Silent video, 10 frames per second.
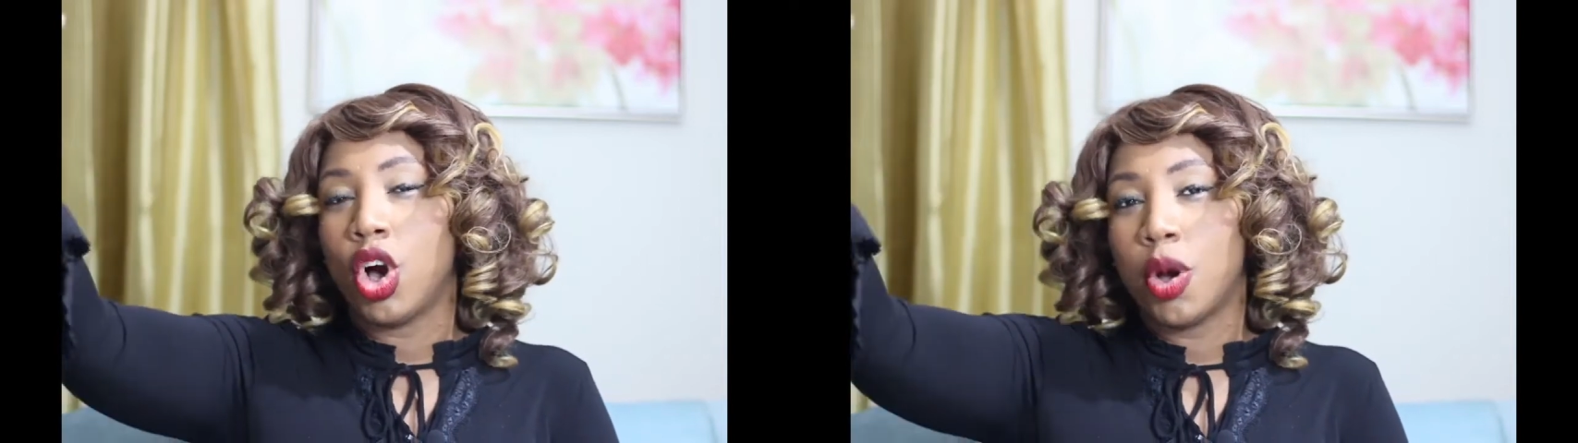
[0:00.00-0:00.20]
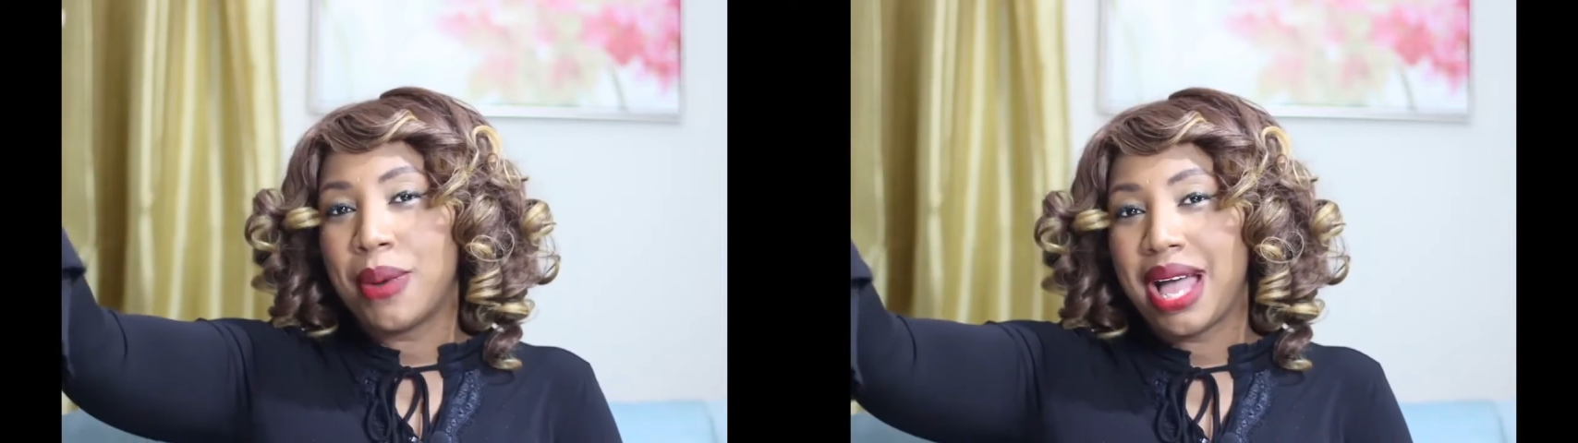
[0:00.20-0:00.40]

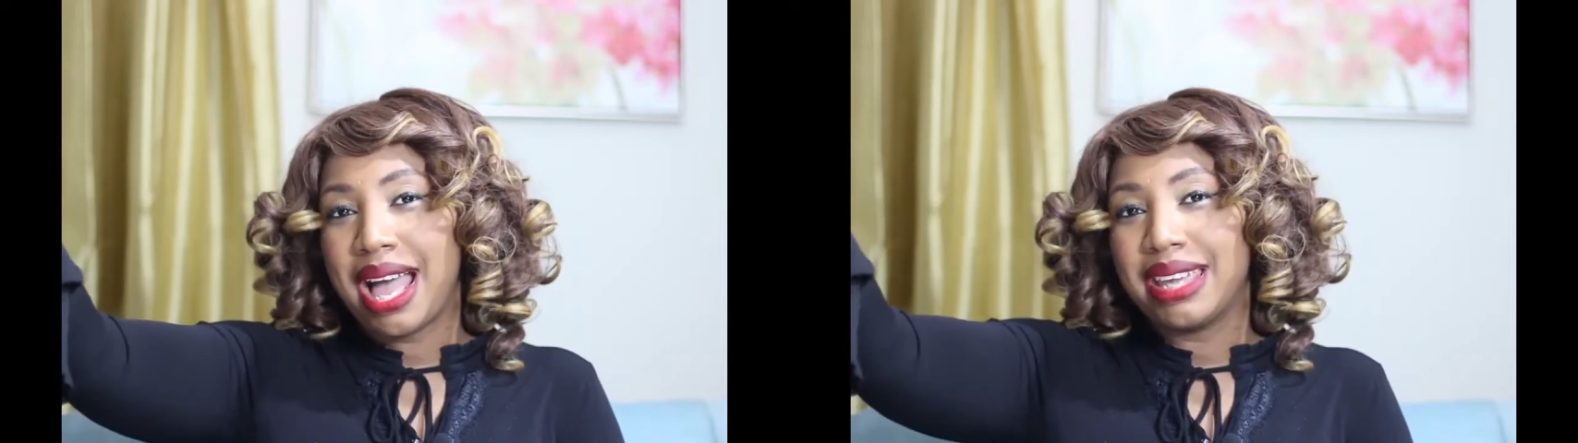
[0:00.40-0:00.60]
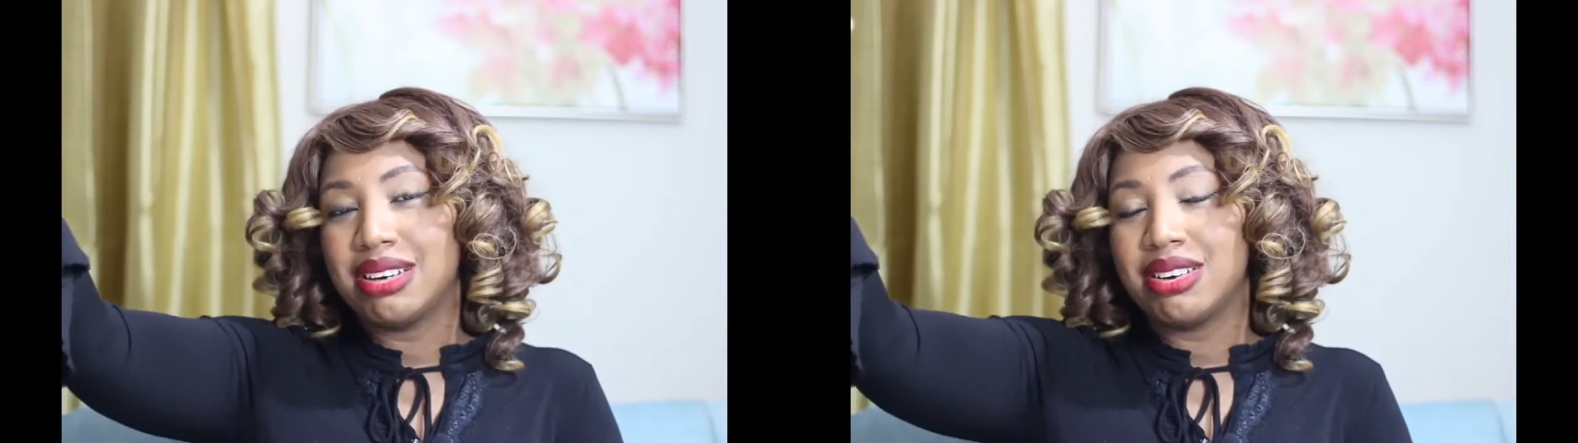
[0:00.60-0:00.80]
up
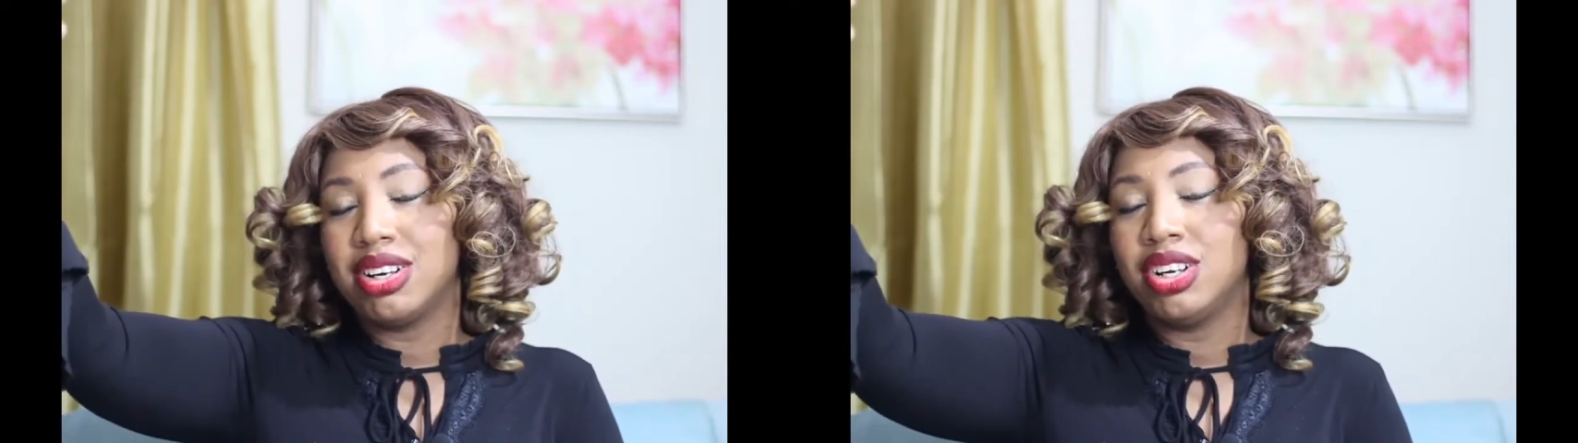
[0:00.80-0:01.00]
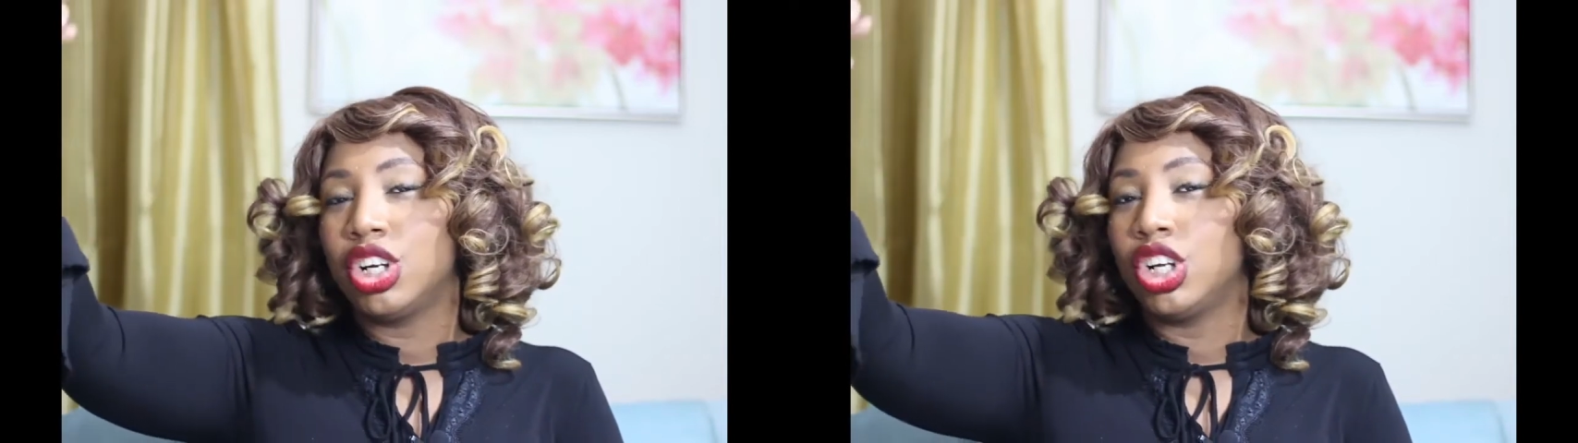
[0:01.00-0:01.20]
higher,
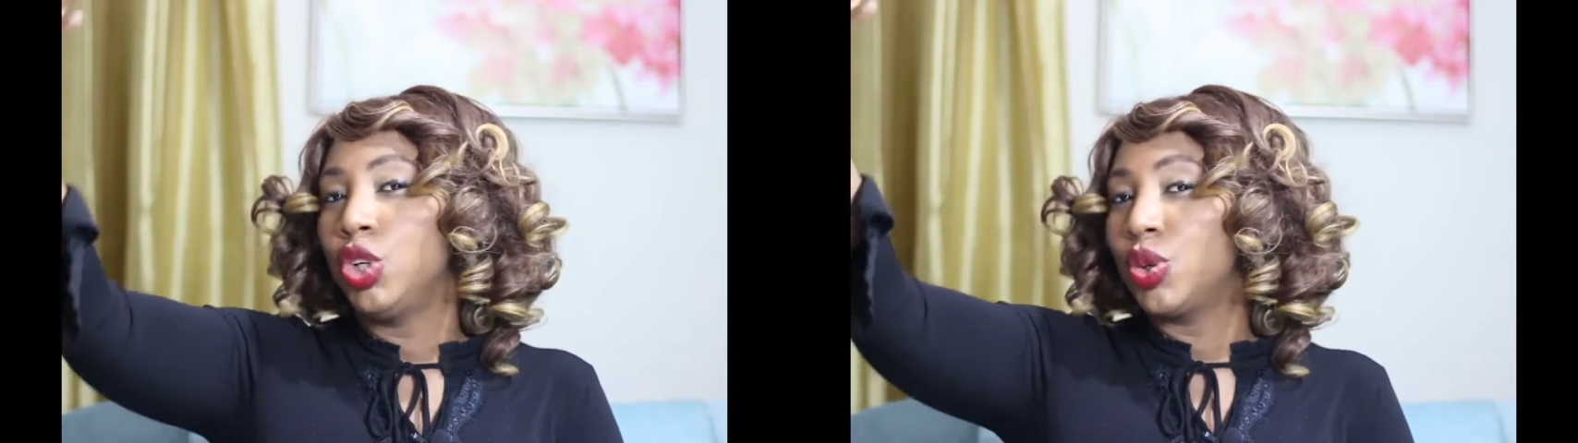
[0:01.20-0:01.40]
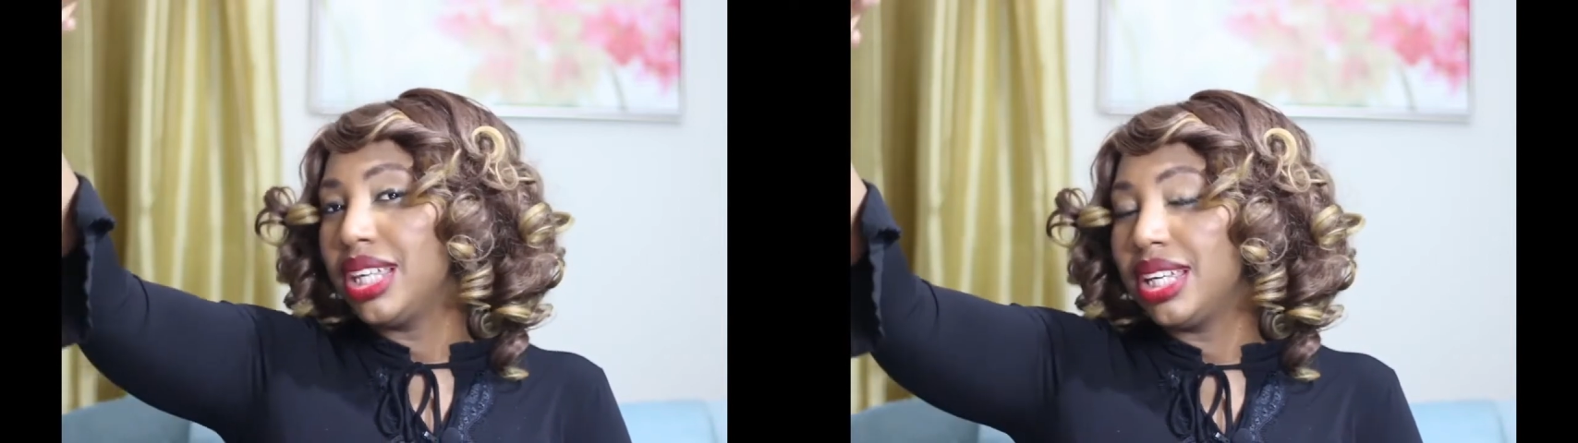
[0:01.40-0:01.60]

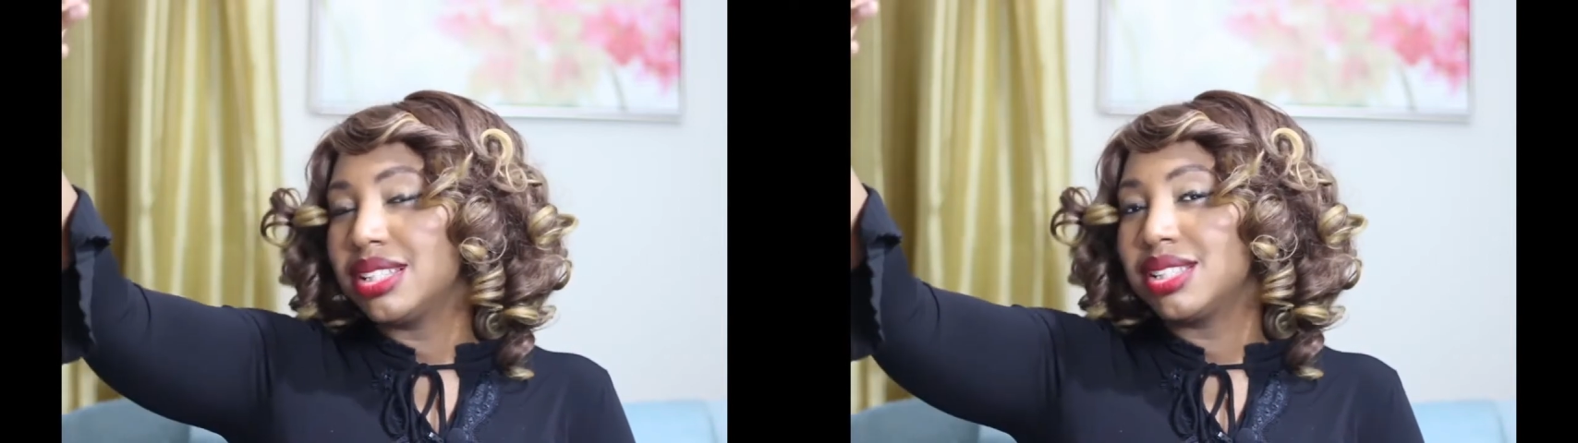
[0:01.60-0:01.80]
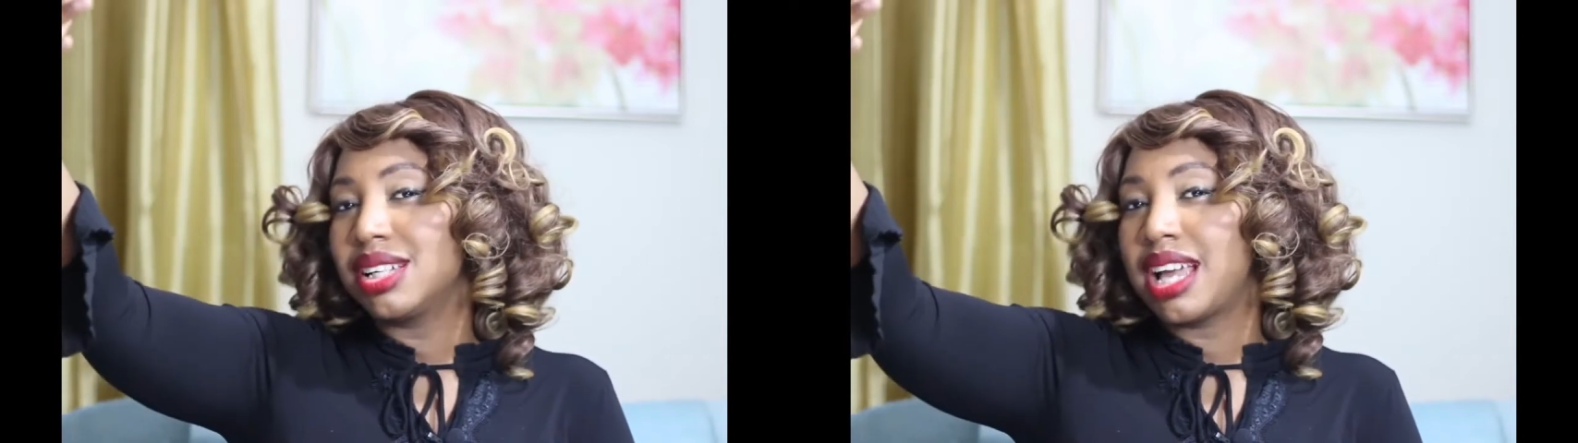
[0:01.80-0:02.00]
looking
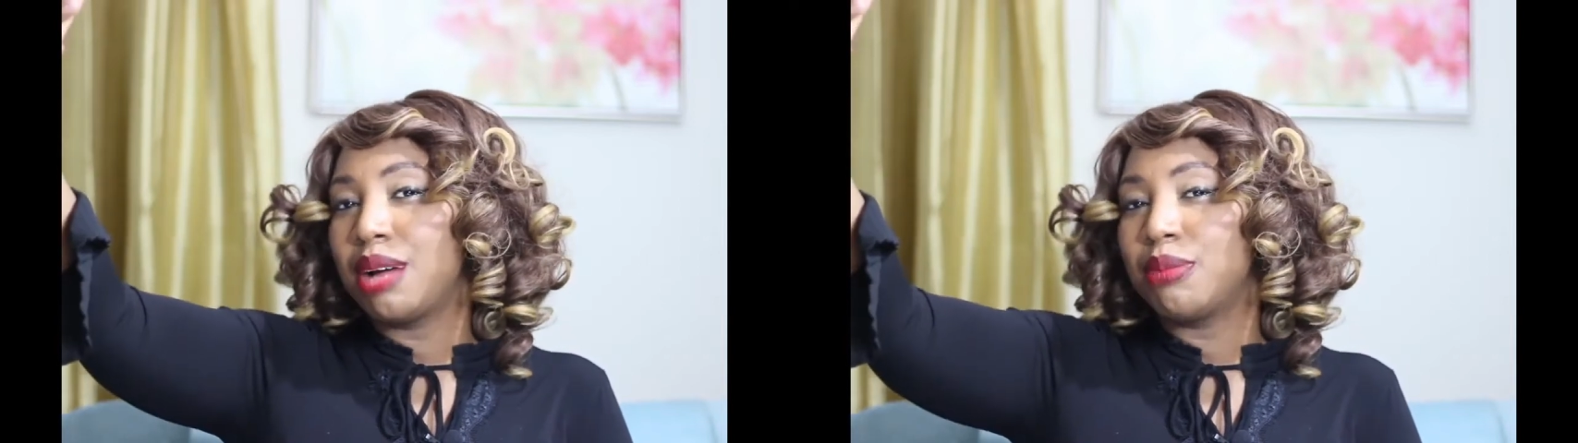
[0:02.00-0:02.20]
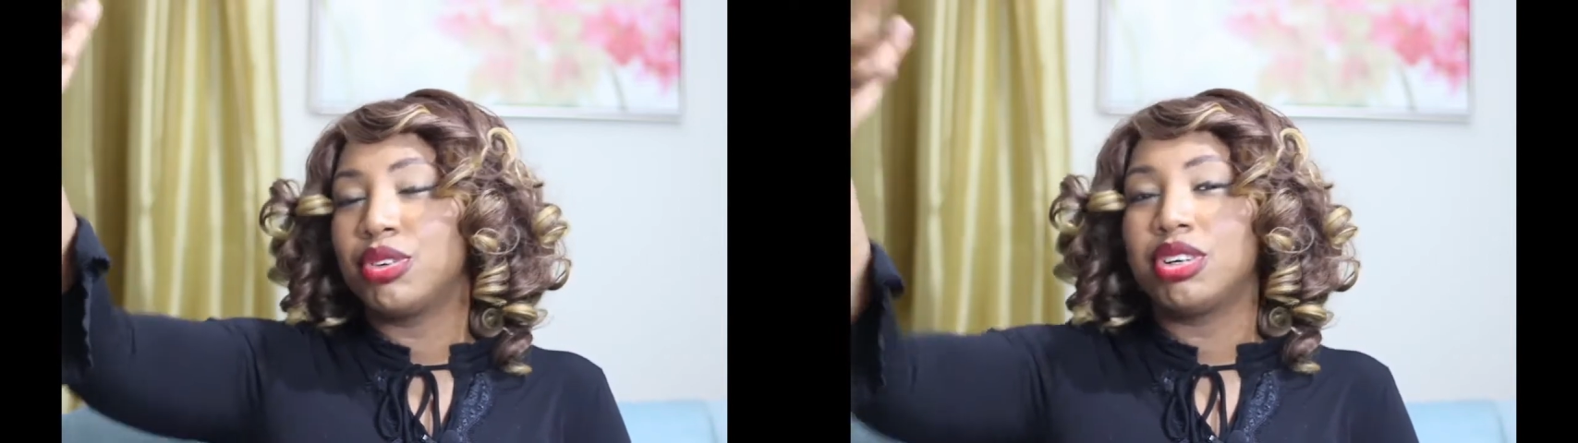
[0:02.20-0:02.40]
into the
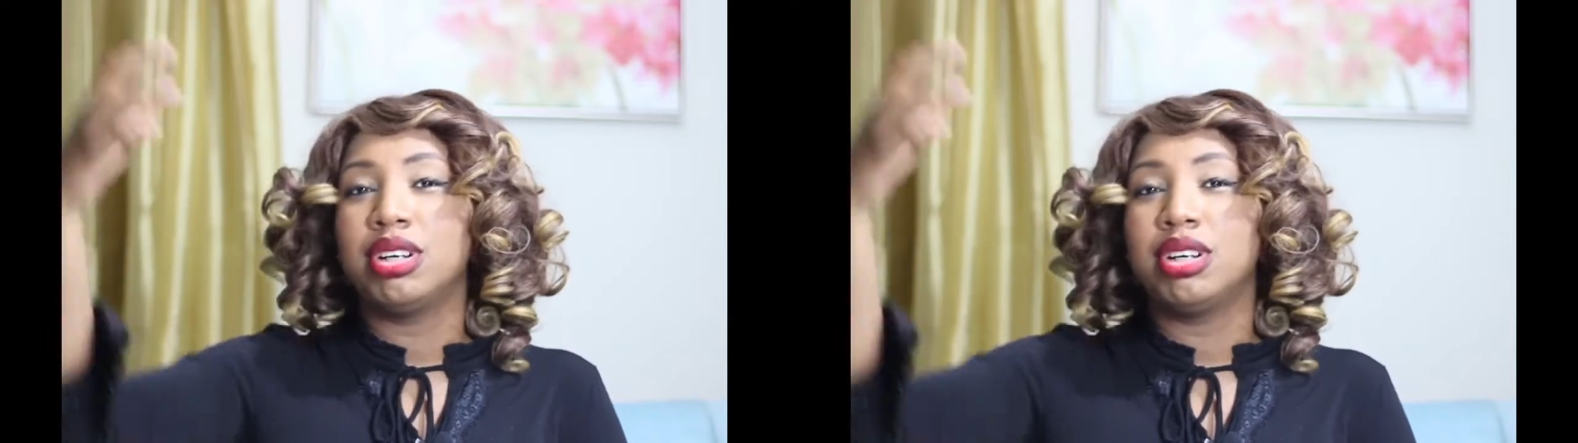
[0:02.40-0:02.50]
camera,